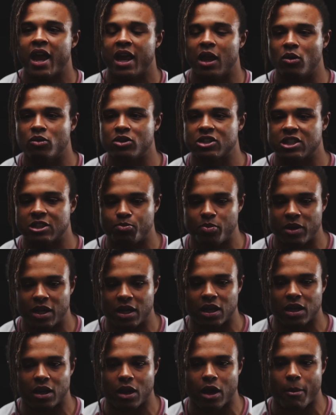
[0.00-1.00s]
He was
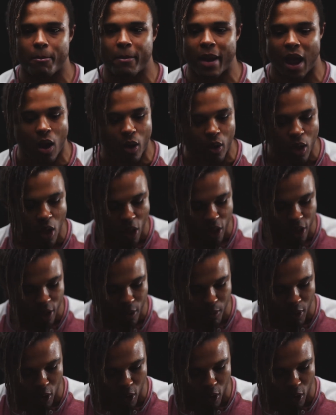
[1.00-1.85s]
speaking about the